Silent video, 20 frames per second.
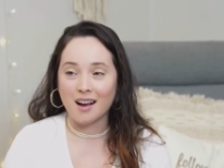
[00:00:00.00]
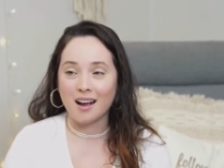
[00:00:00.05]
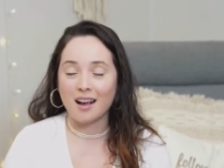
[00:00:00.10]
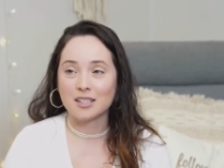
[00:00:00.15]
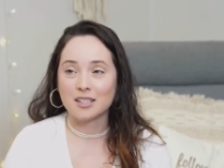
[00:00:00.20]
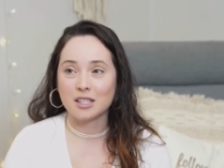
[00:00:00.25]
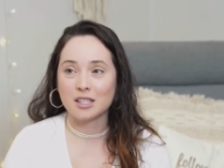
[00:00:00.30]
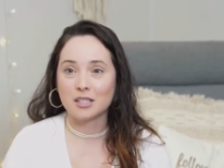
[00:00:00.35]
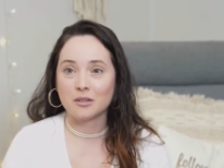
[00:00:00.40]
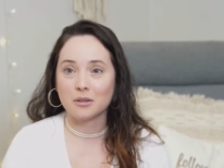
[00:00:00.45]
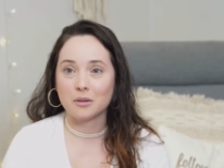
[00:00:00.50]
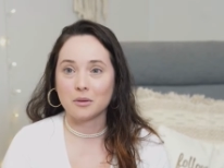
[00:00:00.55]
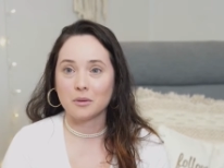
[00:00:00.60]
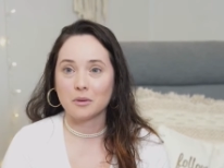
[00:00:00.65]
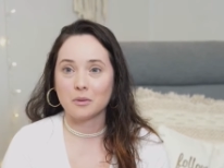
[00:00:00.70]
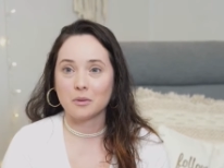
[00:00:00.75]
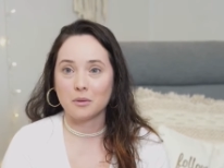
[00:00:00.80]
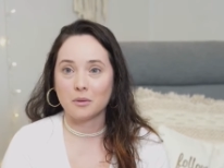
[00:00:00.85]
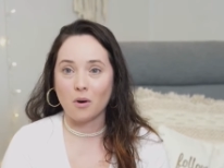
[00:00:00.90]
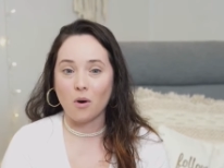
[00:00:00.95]
as to
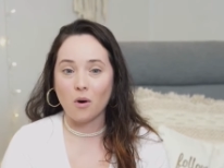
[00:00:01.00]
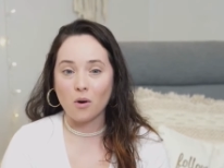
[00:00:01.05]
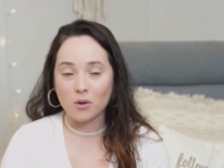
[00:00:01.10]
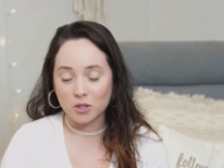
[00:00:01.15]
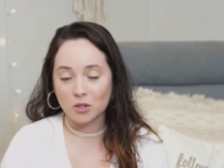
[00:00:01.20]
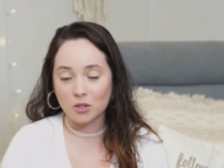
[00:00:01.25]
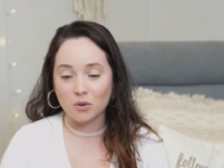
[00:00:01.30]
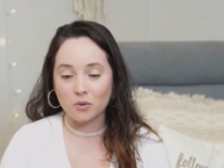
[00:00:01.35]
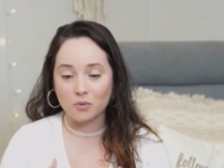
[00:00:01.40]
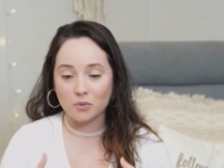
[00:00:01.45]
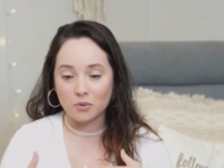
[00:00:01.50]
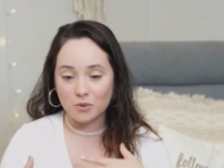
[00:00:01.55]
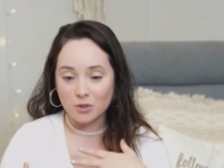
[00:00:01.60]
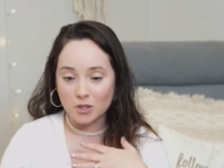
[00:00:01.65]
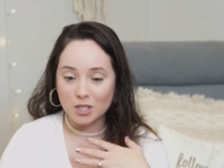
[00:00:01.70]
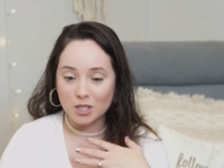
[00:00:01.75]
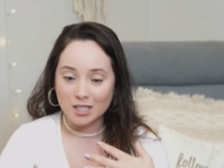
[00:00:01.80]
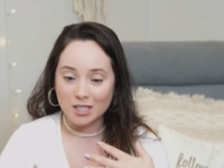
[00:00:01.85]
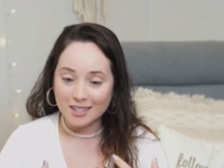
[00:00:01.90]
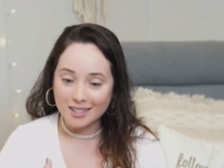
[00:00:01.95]
also
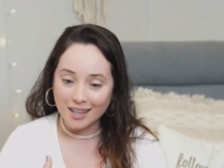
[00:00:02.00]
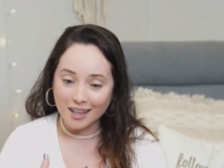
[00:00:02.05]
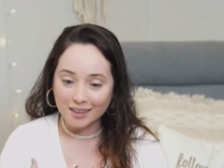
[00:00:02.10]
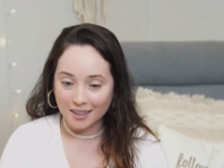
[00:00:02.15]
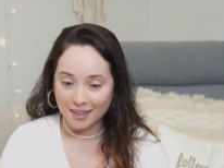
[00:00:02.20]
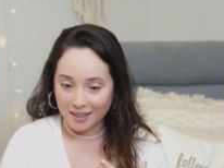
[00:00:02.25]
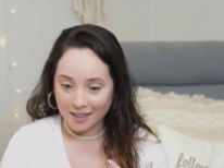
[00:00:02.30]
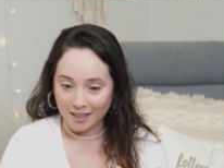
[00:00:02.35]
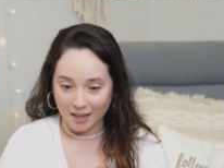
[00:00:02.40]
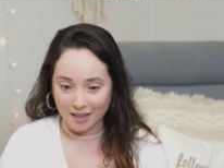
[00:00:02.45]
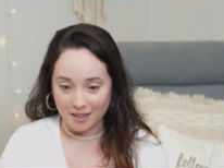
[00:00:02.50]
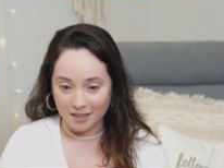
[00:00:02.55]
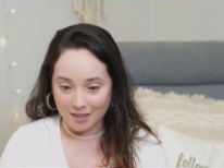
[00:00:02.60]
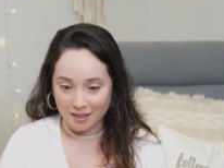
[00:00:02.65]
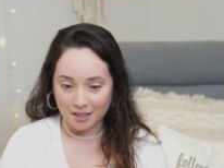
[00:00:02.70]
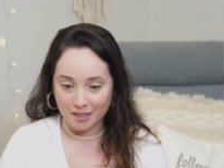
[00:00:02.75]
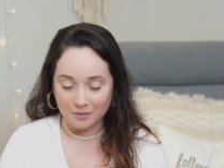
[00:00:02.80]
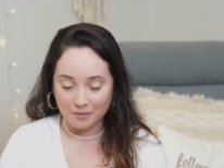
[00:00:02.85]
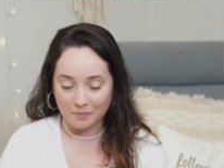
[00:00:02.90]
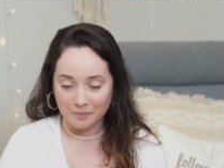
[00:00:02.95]
to
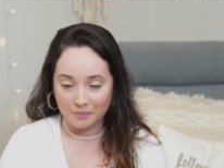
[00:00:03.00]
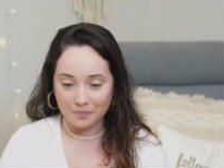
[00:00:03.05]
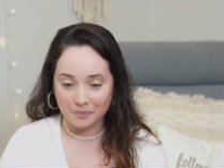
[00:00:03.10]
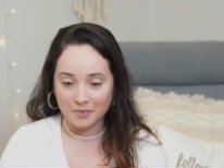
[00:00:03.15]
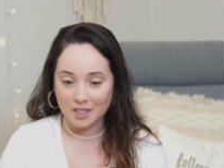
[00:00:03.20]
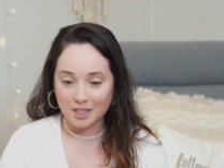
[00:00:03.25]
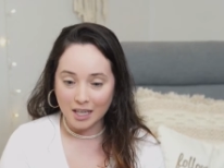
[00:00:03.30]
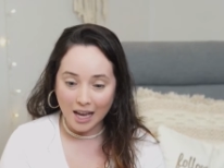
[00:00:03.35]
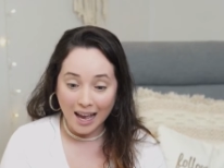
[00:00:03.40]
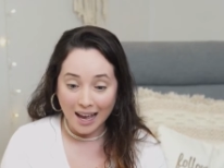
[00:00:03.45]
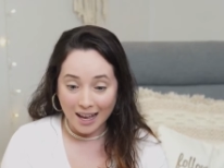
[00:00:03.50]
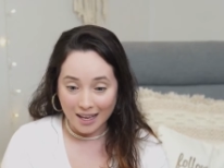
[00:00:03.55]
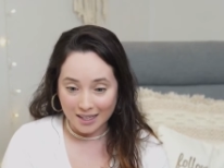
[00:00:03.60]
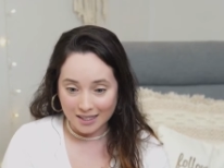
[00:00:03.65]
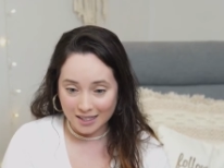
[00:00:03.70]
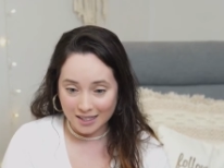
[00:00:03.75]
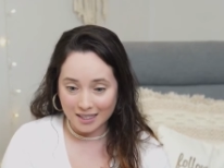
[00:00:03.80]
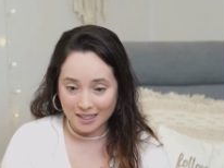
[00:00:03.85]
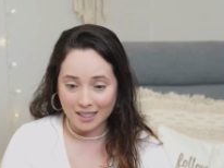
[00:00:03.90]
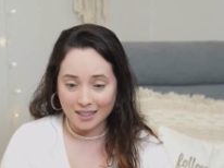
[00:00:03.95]
delegate
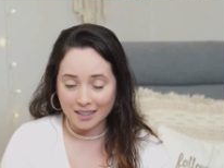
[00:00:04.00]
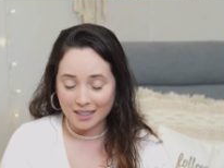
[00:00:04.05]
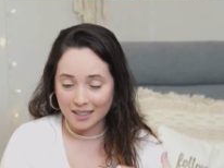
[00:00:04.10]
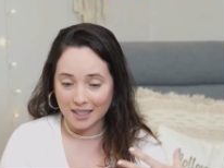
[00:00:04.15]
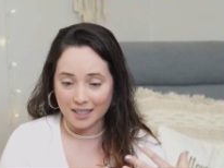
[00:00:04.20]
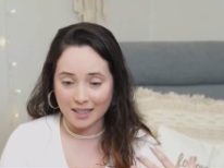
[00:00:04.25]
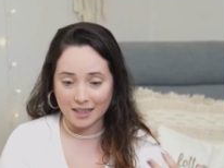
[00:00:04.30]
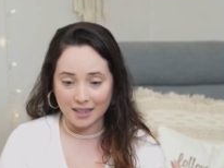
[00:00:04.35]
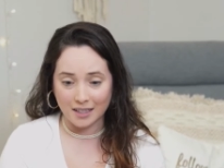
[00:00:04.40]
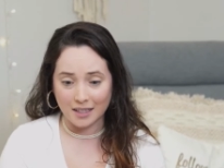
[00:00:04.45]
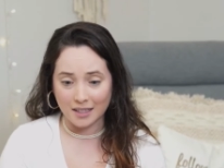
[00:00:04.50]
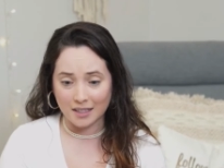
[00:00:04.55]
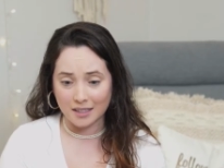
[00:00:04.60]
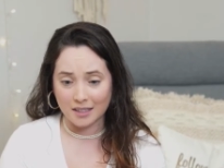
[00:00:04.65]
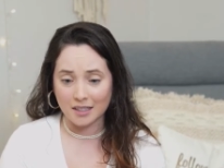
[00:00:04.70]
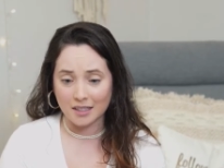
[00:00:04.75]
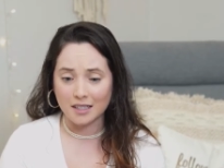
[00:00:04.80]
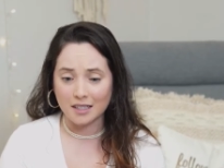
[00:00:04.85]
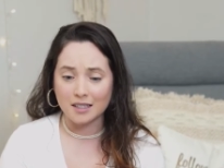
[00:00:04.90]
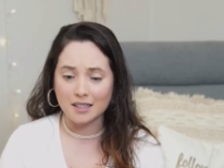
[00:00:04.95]
tasks, delegate
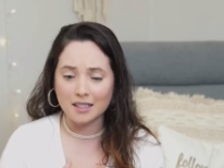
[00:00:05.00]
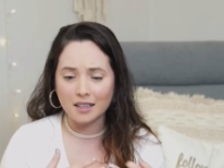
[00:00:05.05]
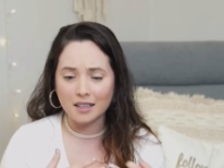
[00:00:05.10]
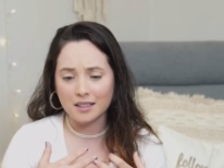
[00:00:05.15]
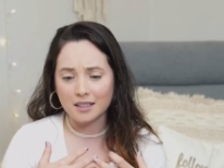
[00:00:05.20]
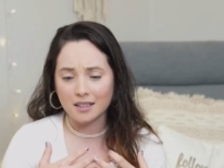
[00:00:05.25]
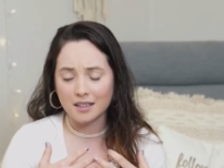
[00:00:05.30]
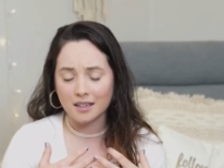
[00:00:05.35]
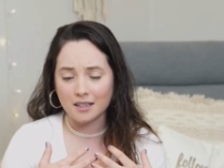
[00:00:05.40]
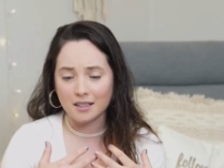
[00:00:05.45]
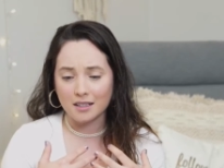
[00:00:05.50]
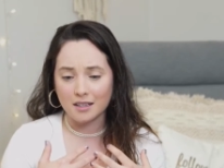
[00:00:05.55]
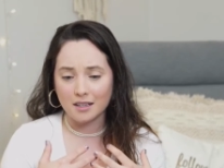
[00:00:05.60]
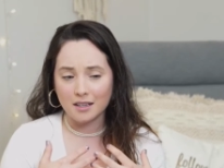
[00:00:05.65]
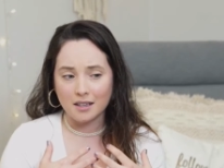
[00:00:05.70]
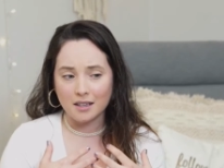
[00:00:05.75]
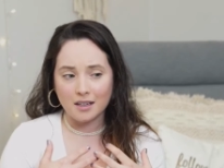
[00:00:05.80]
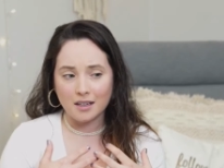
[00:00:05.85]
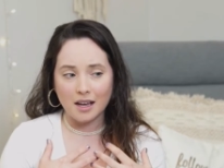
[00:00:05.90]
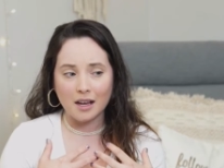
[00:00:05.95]
things, and delegate
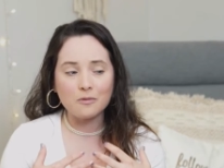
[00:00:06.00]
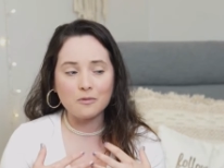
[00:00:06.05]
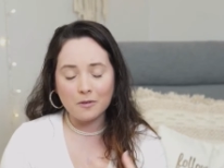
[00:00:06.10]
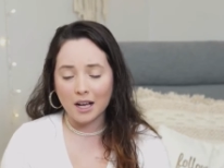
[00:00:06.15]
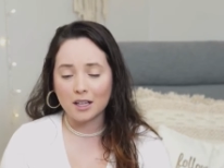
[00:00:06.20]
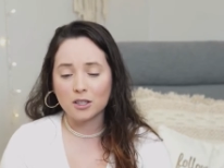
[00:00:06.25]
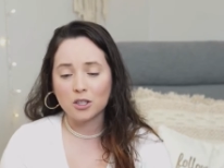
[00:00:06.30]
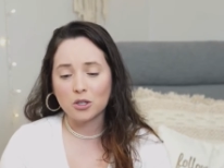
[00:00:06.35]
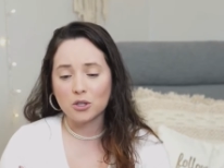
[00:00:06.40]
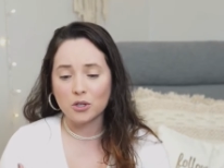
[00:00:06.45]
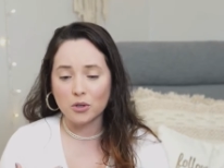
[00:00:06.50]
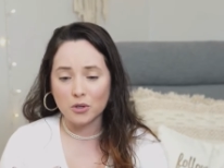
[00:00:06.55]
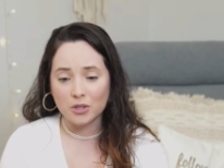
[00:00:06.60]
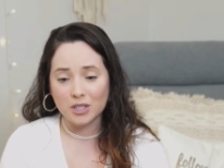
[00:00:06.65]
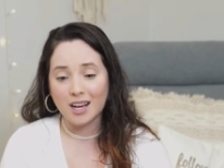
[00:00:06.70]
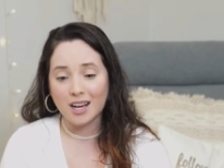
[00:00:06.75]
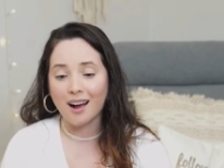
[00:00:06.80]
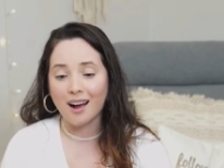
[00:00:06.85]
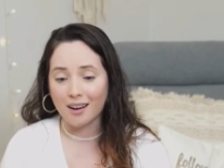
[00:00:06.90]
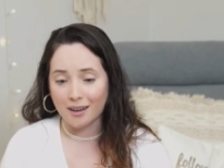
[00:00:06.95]
and value your
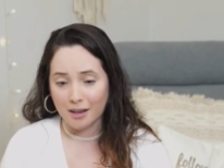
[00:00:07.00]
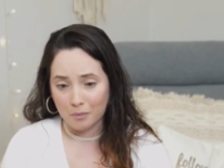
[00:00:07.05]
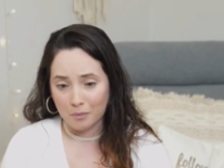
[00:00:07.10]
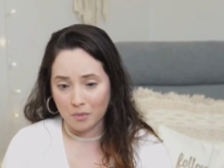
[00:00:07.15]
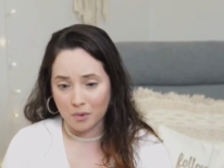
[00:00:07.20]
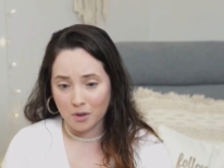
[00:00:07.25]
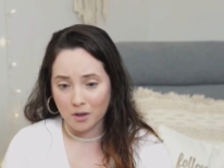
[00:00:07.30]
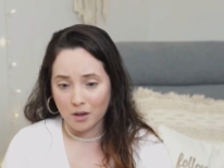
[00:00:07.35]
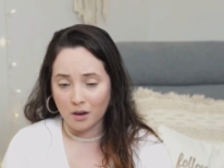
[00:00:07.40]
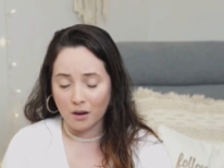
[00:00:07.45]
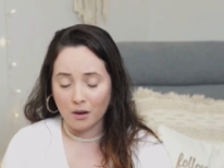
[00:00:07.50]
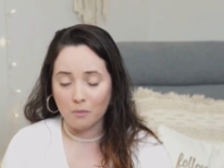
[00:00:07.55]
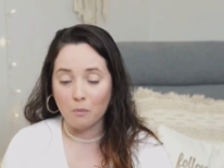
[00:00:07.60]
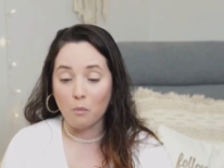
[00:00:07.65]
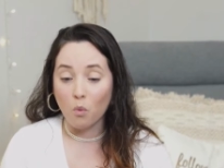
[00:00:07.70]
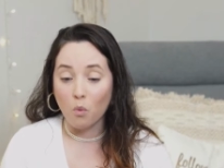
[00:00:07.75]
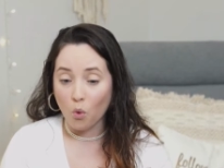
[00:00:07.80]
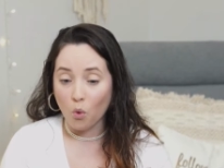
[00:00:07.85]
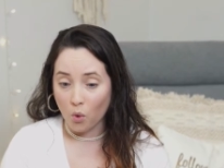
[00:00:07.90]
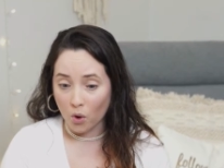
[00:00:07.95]
time
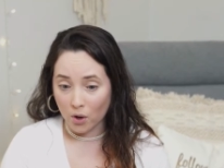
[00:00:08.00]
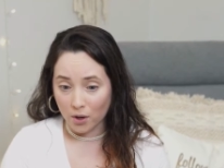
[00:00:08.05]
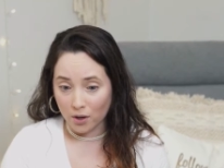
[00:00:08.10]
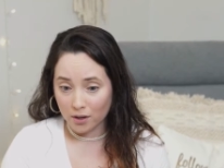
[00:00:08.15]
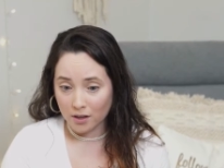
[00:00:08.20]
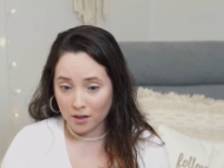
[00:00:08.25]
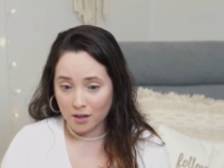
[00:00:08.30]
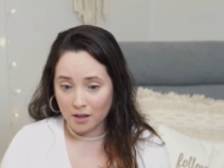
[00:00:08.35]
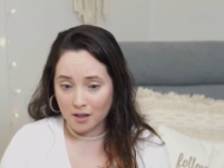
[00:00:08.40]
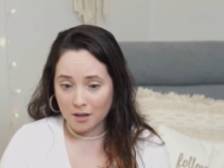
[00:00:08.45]
more.